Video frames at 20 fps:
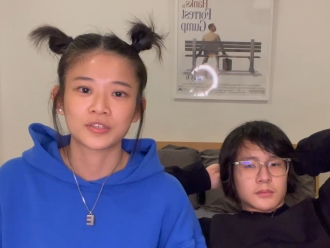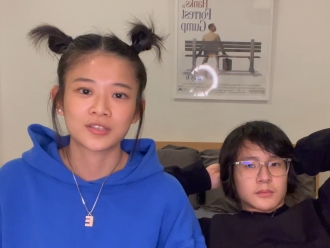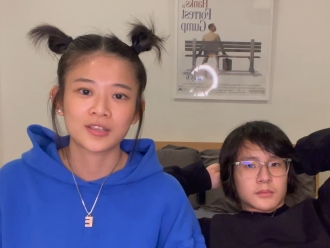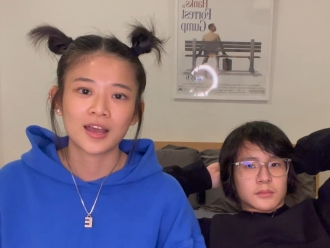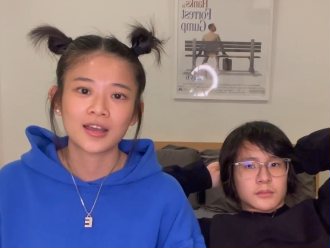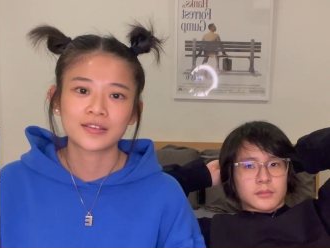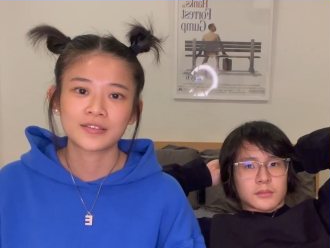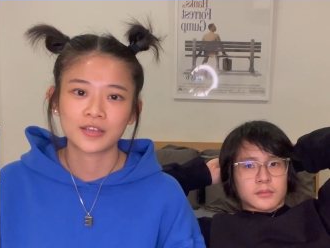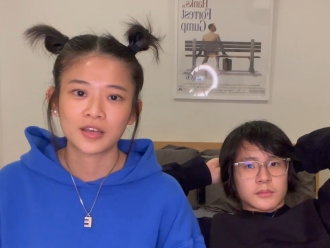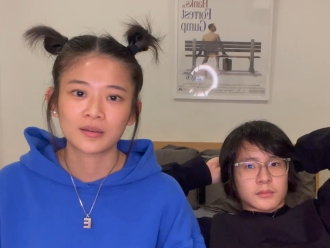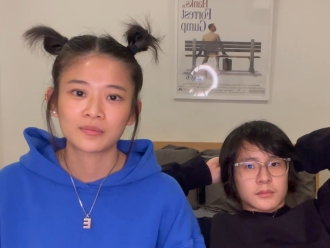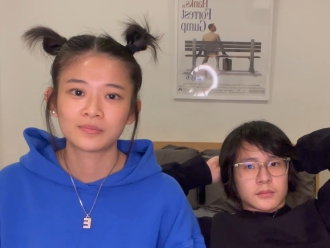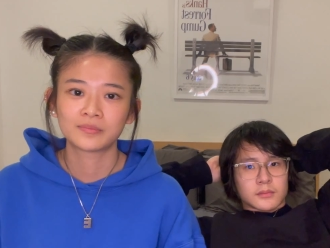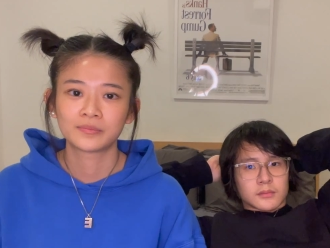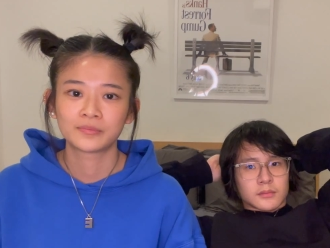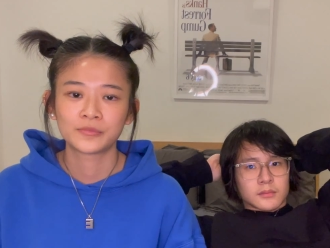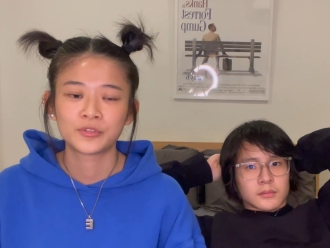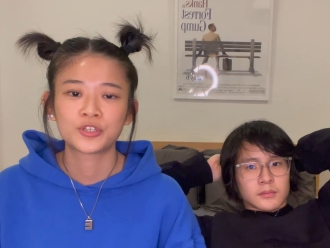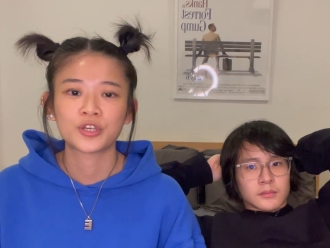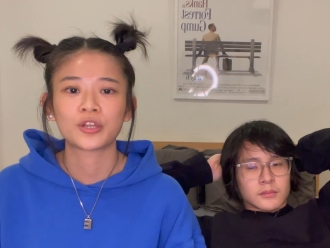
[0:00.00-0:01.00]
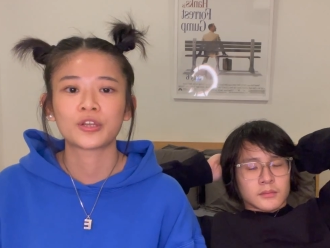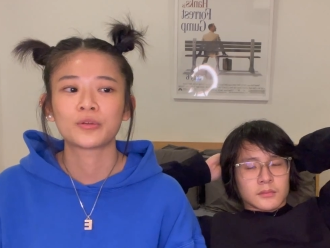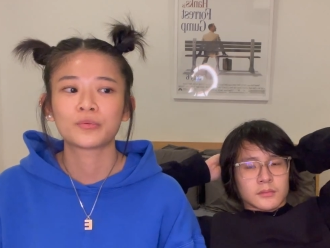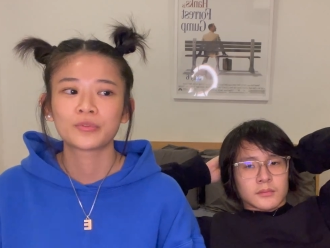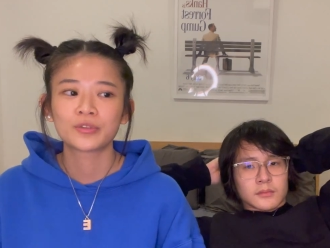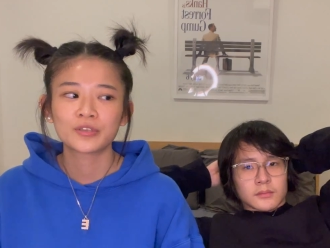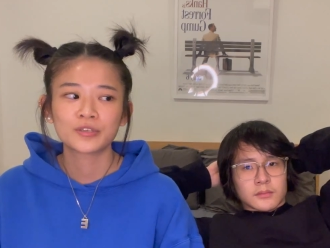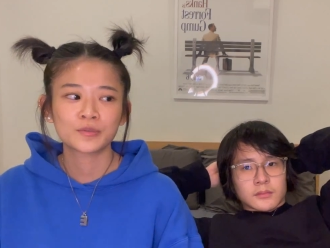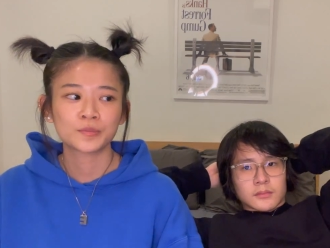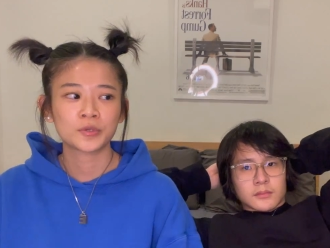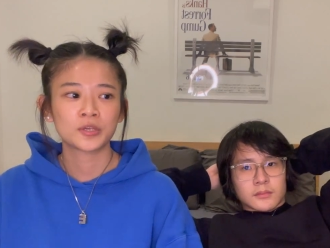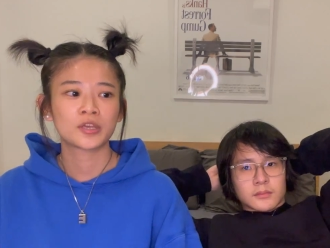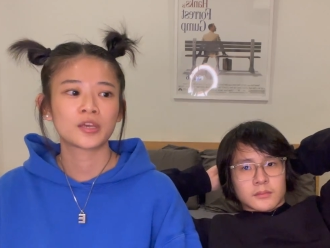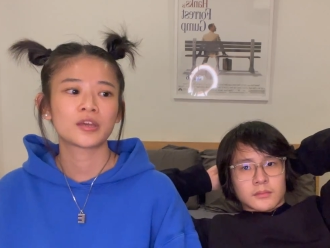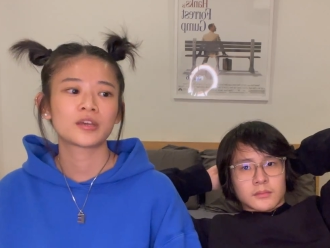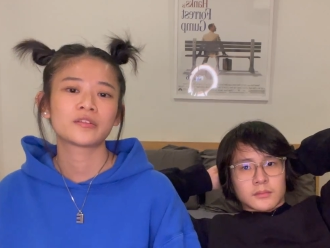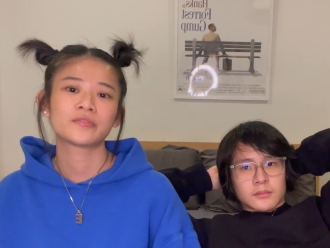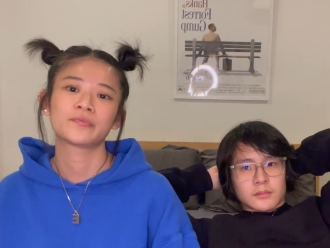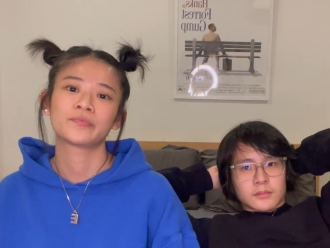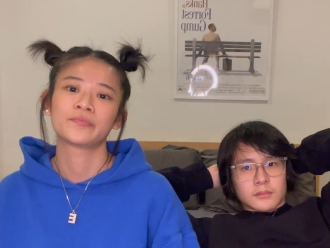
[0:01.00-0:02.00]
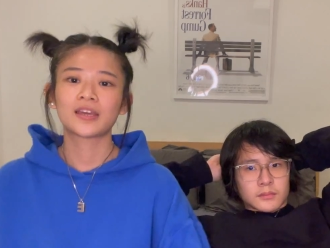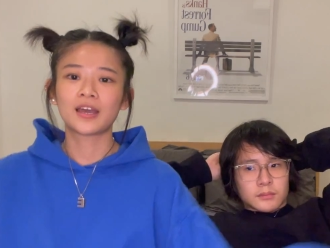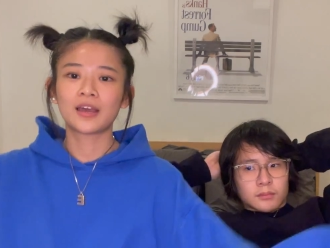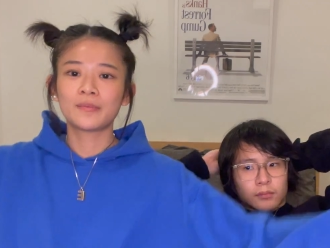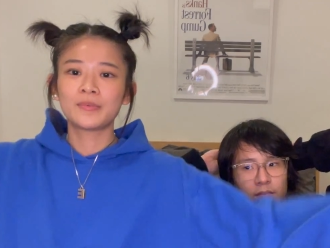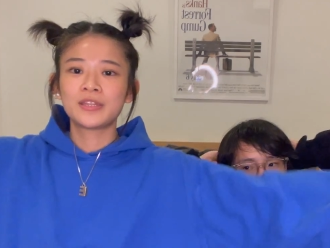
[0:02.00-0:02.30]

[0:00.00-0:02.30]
Speaker 1: size up, genuinely speaking. I